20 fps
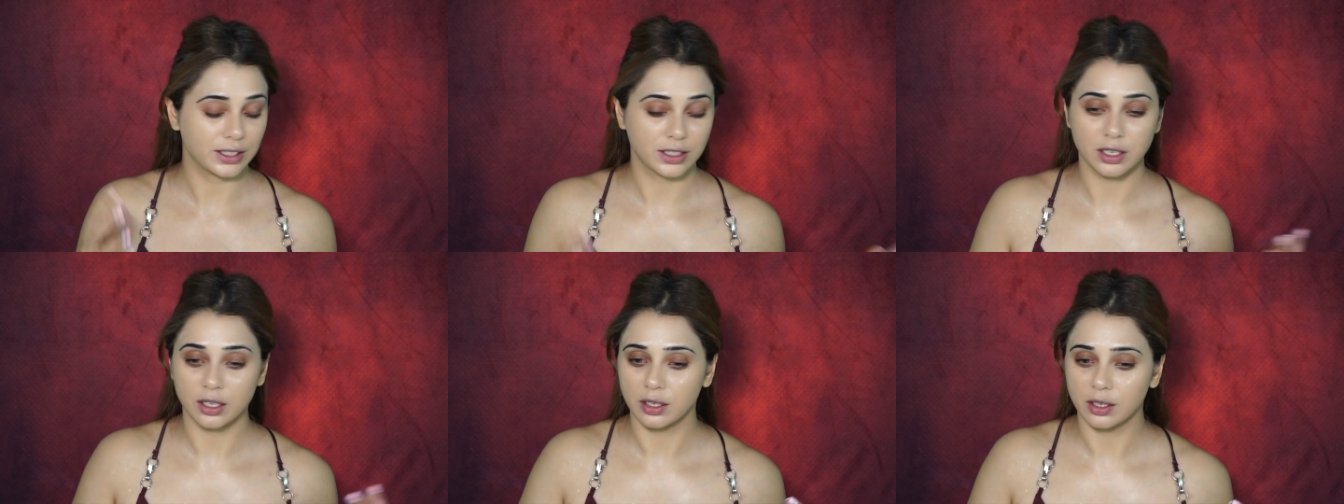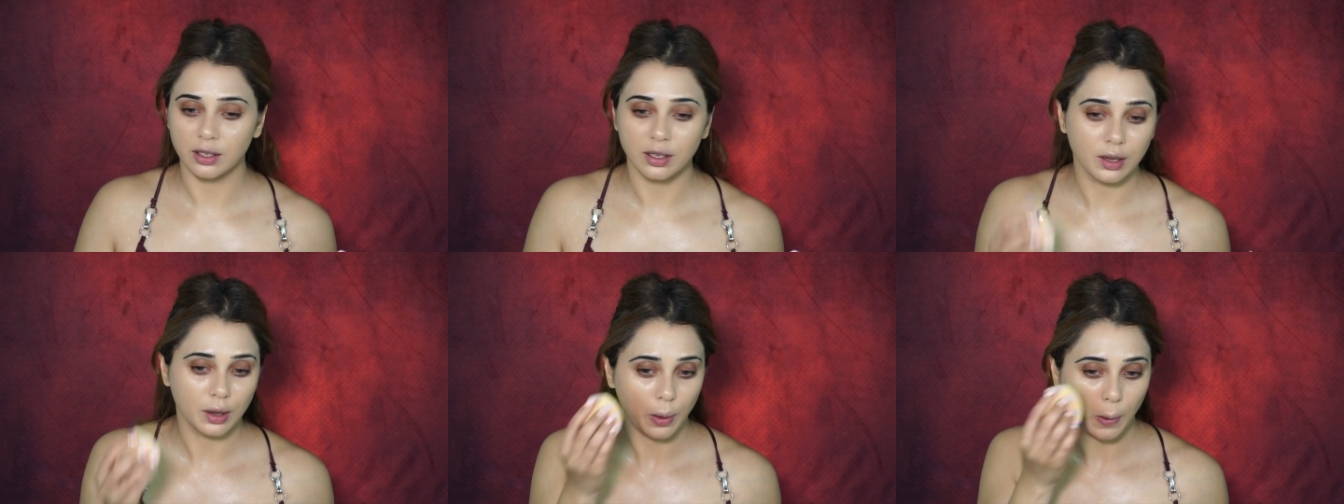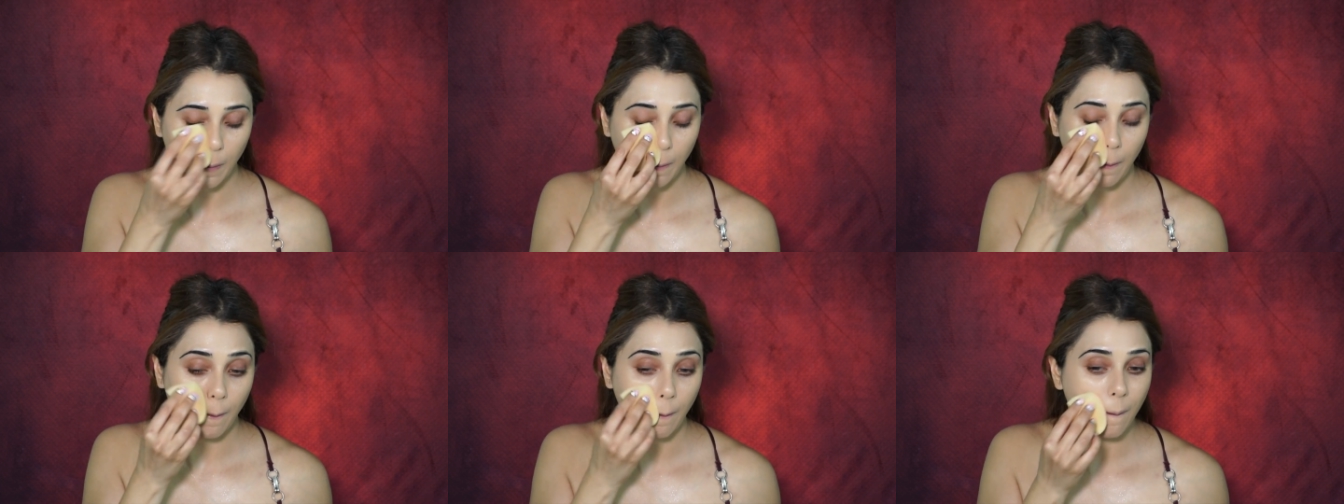Because
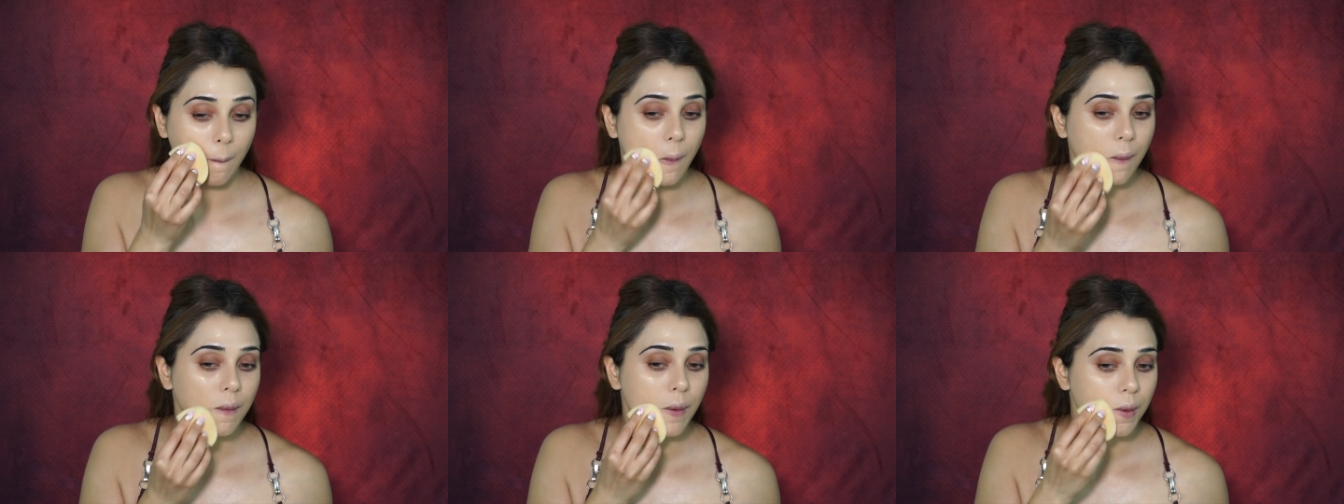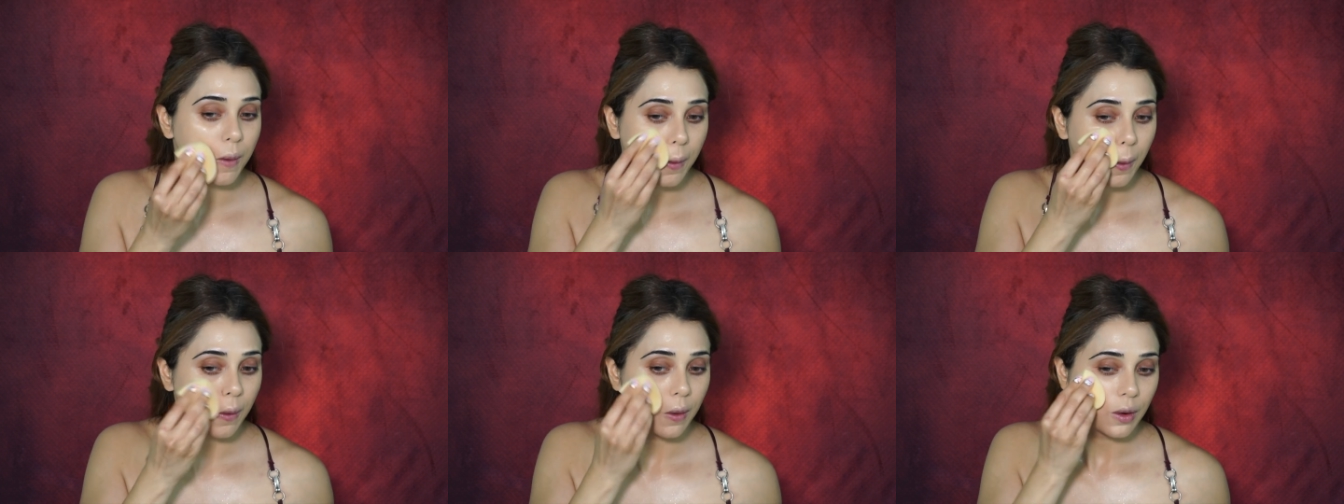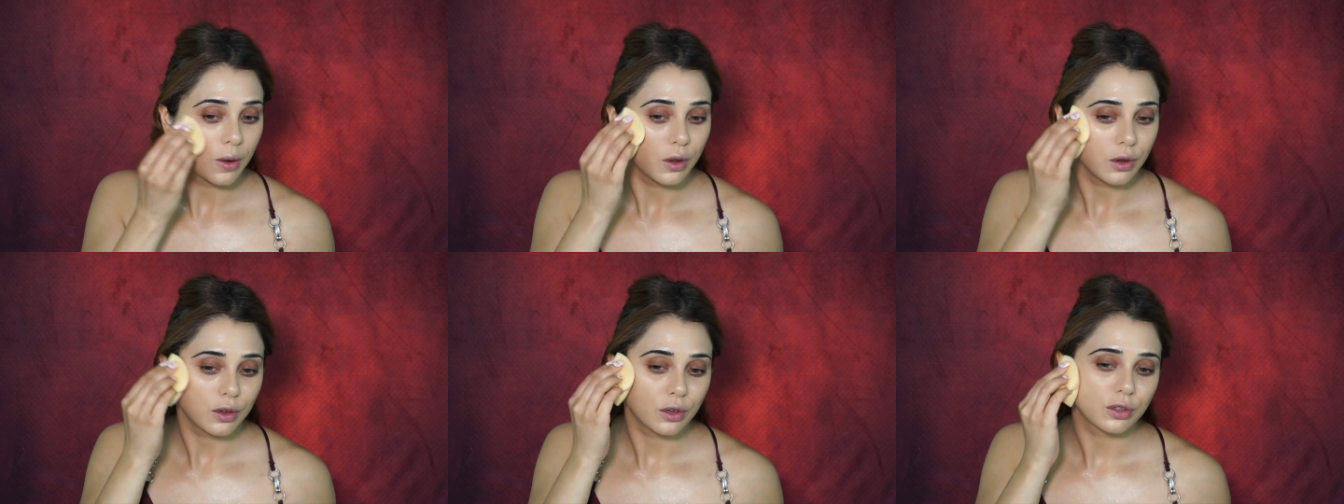it's winter
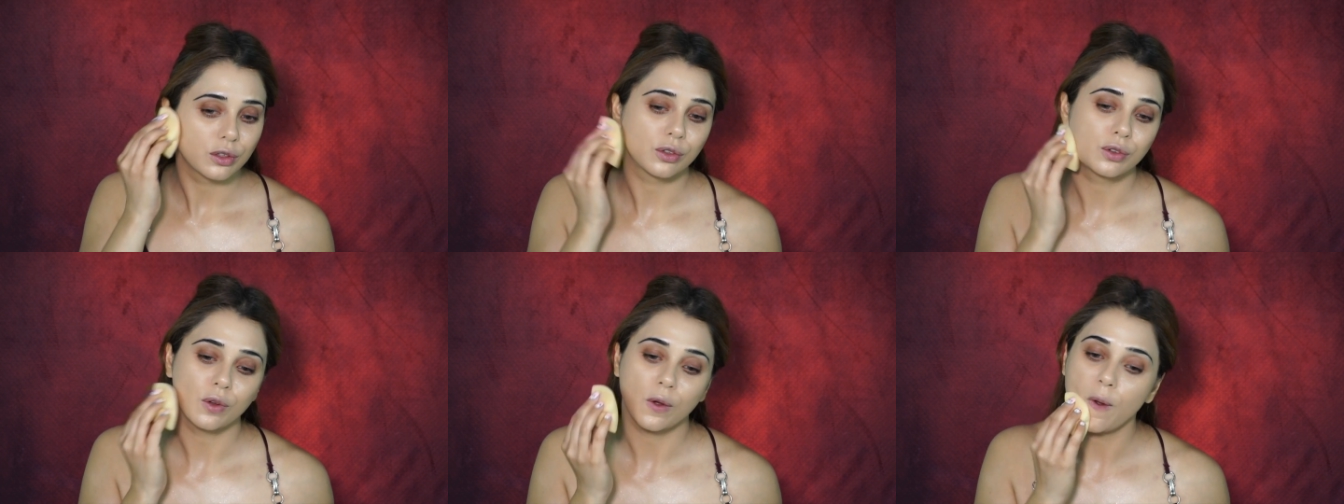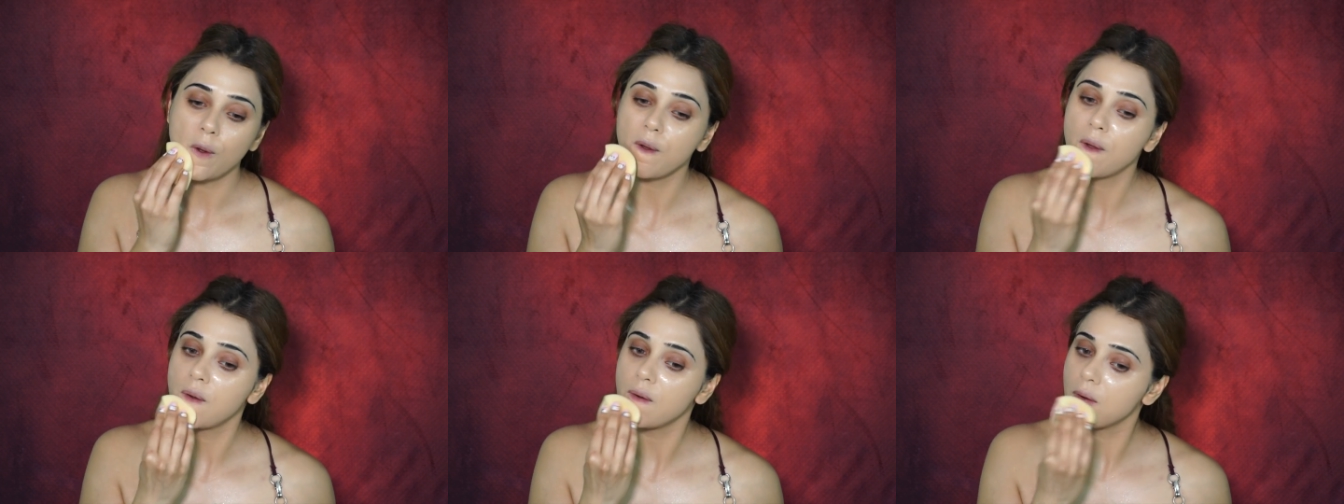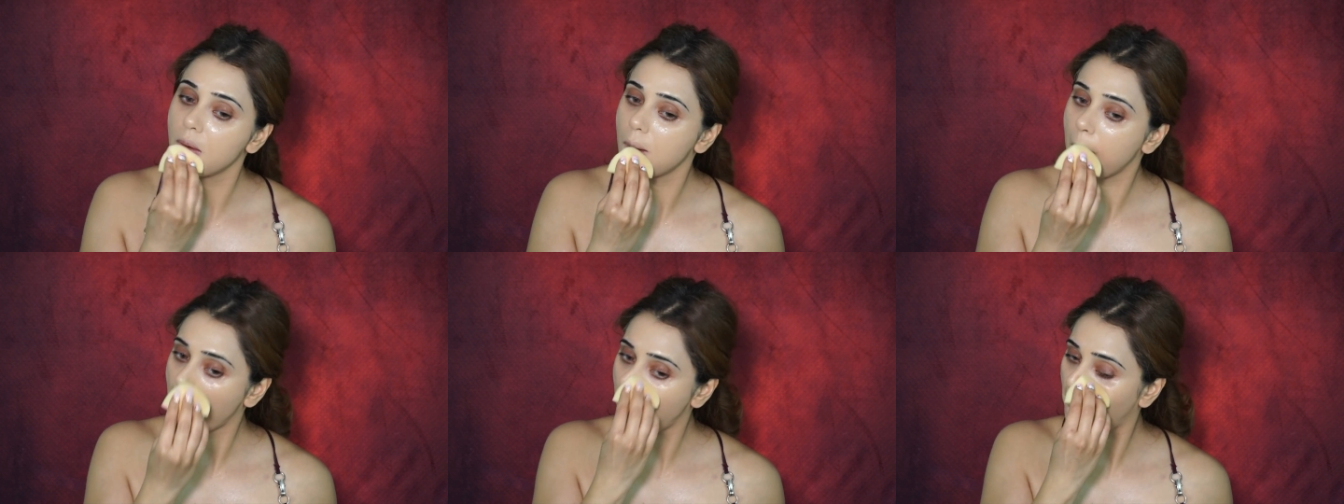
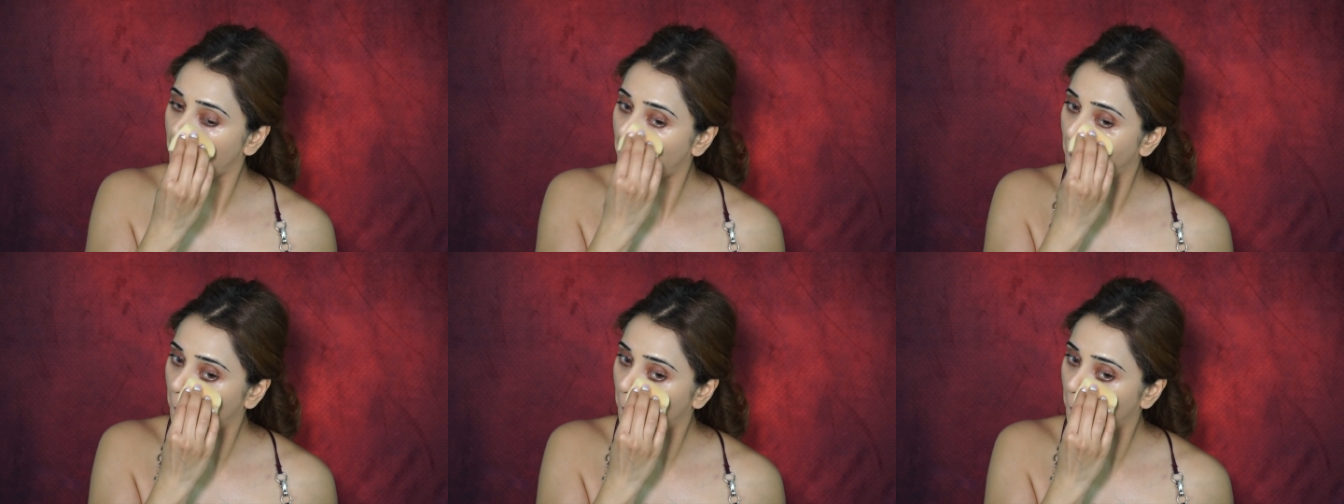and